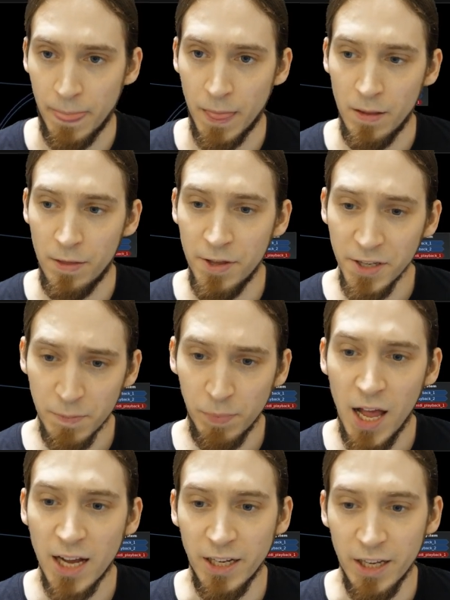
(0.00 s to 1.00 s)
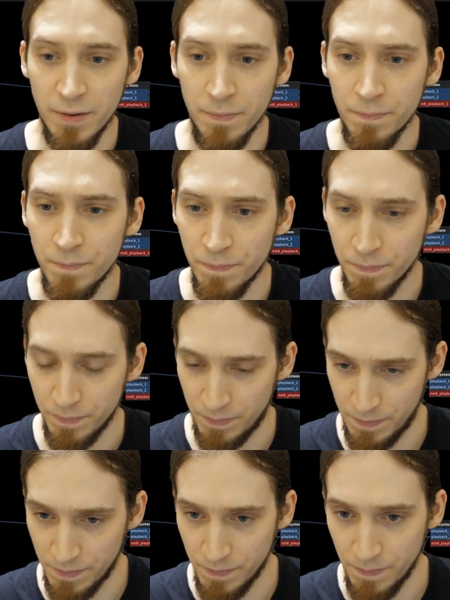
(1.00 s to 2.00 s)
this plugin
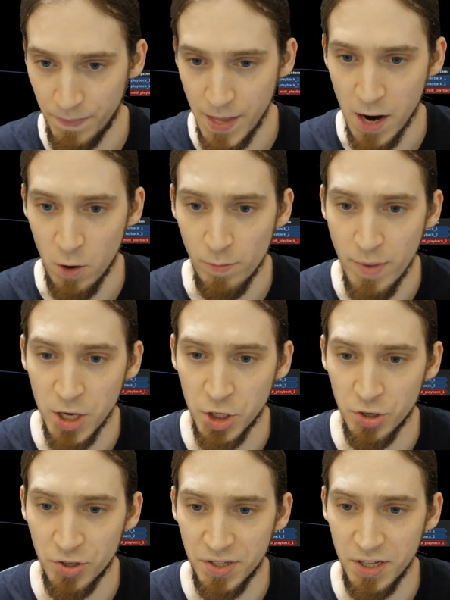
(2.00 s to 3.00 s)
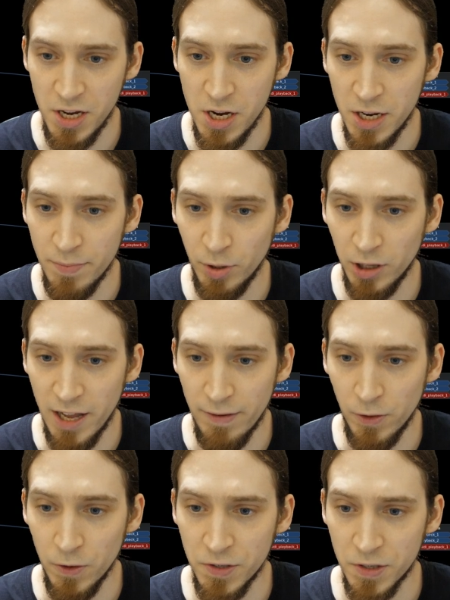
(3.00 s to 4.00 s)
now measures the input
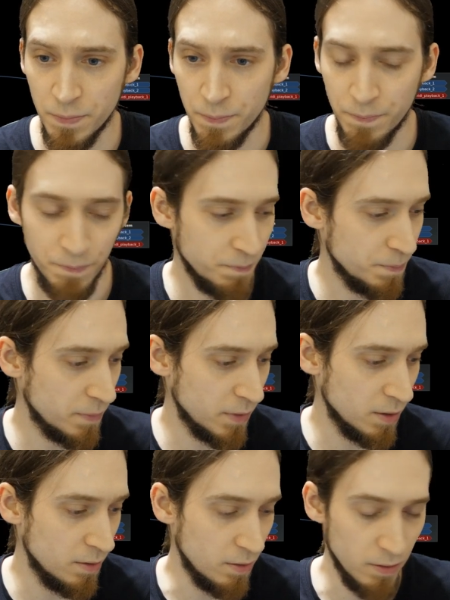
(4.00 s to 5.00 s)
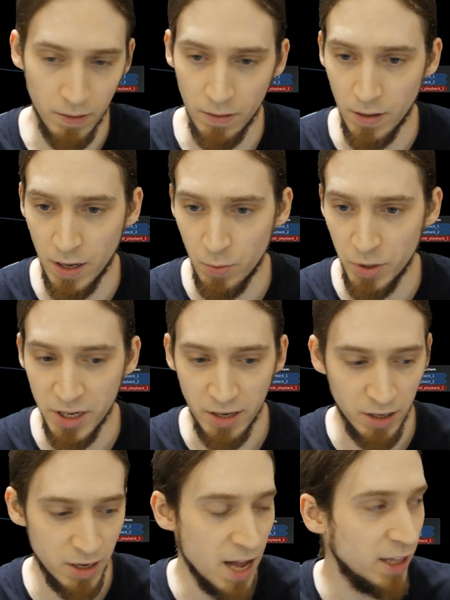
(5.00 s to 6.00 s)
levels. We
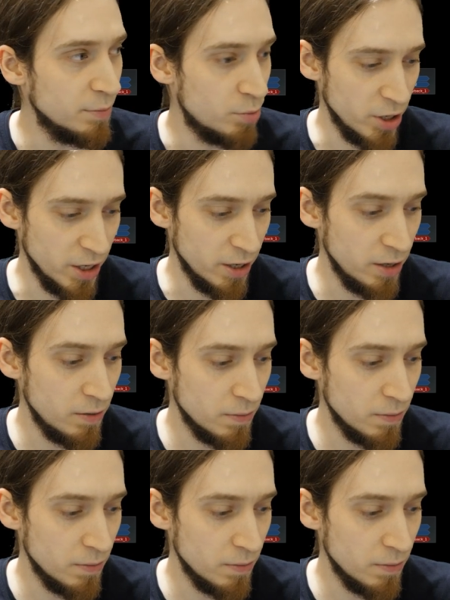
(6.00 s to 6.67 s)
can calibrate it.